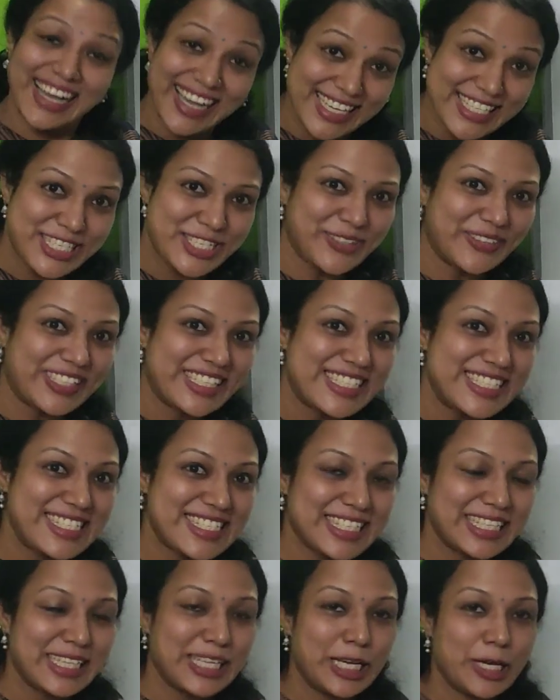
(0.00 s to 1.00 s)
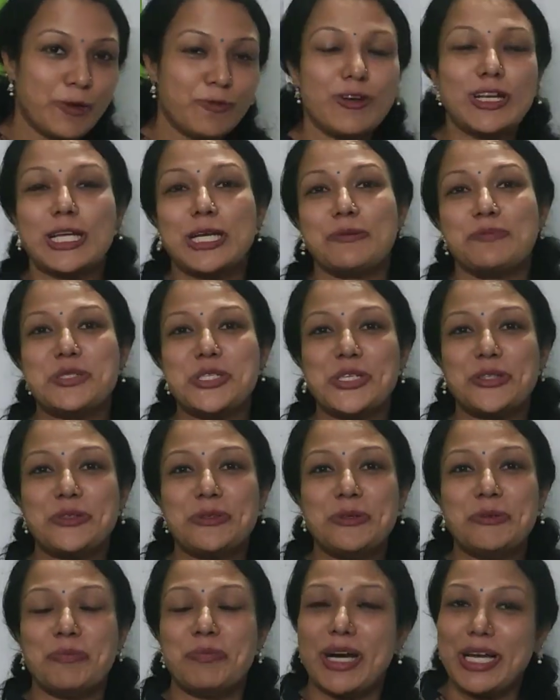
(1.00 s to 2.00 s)
Hi students, welcome
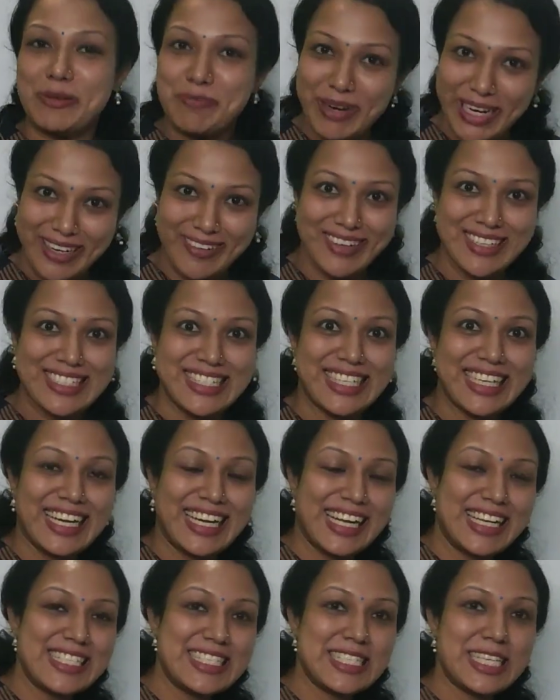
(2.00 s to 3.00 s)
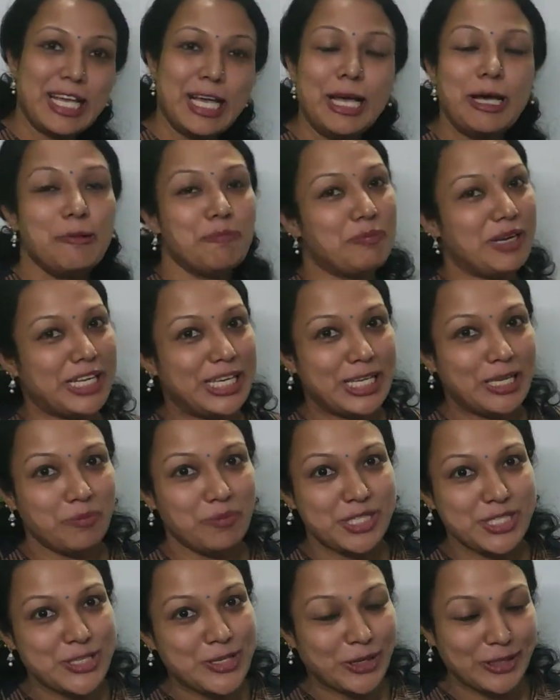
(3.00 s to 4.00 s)
to my biology class. My name
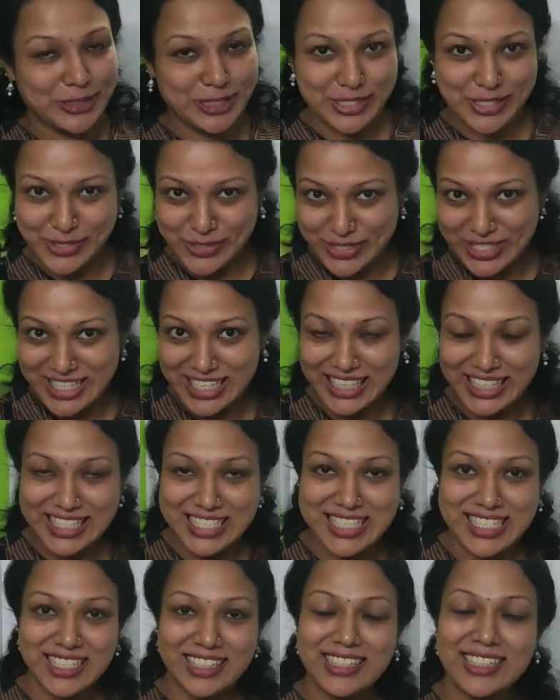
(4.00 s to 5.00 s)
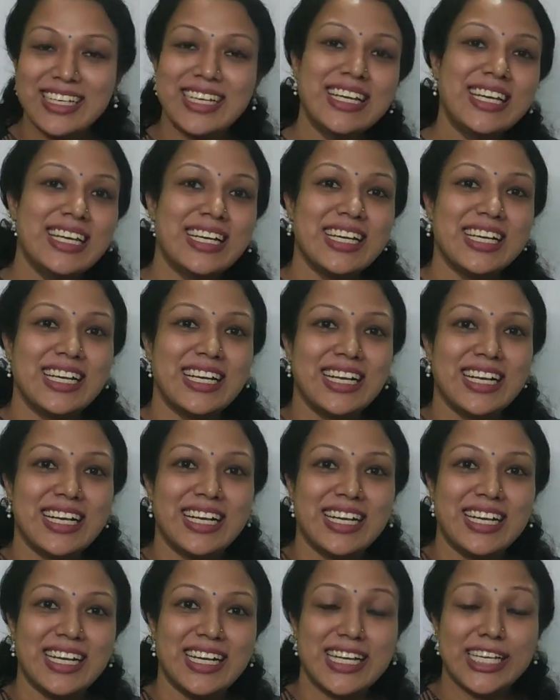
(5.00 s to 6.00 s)
is Dr. Suja Agustin.
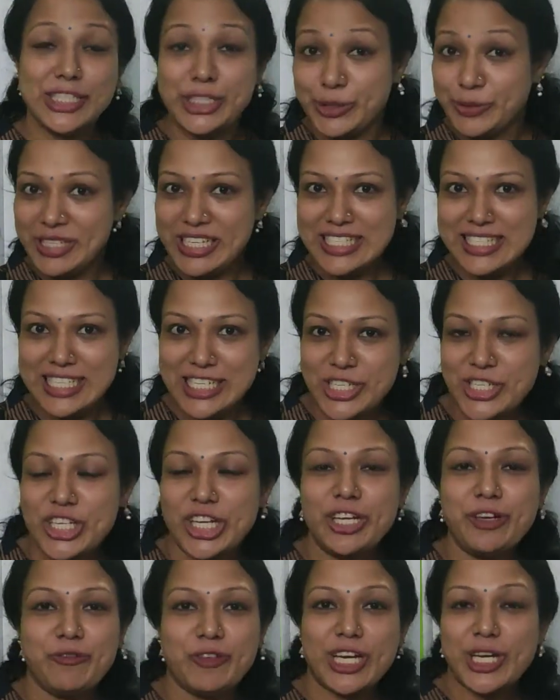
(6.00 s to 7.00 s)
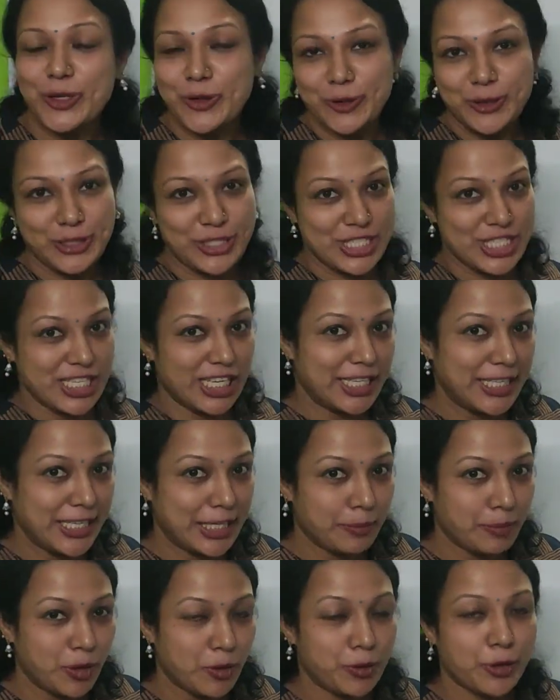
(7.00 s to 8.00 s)
In today's session, we are going to study
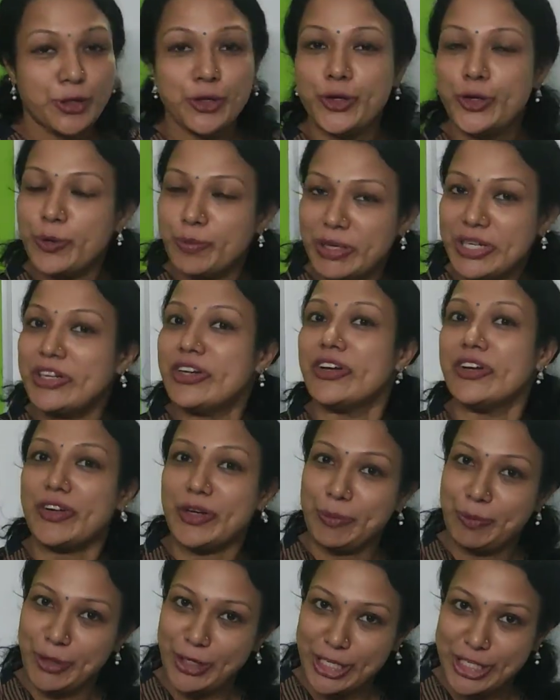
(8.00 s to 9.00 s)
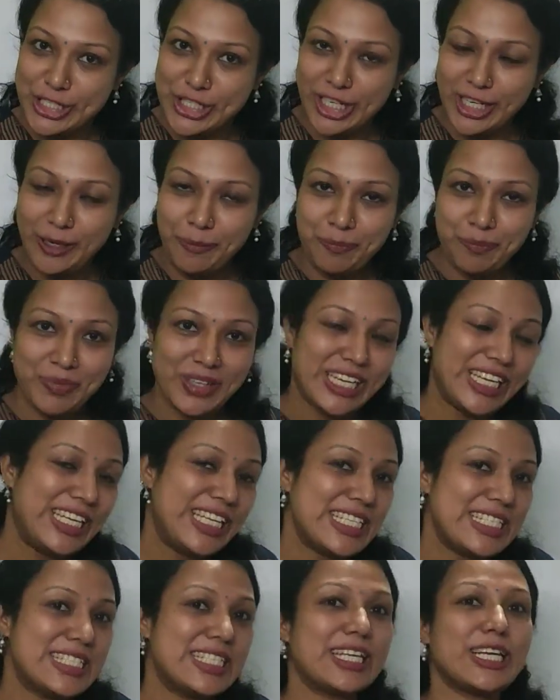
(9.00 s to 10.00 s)
about human reproduction. It
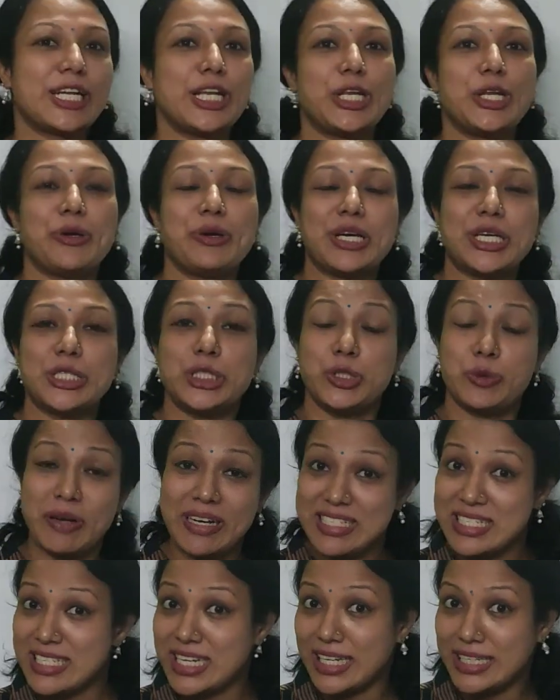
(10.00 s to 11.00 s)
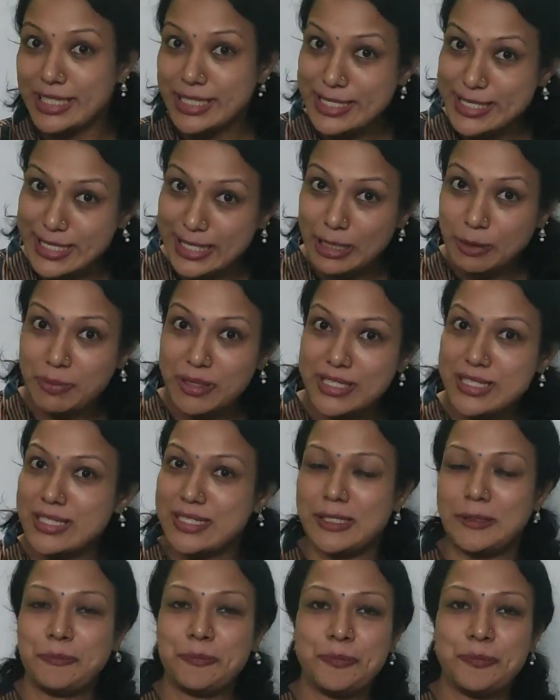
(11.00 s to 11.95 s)
is there in your 12th standard syllabus.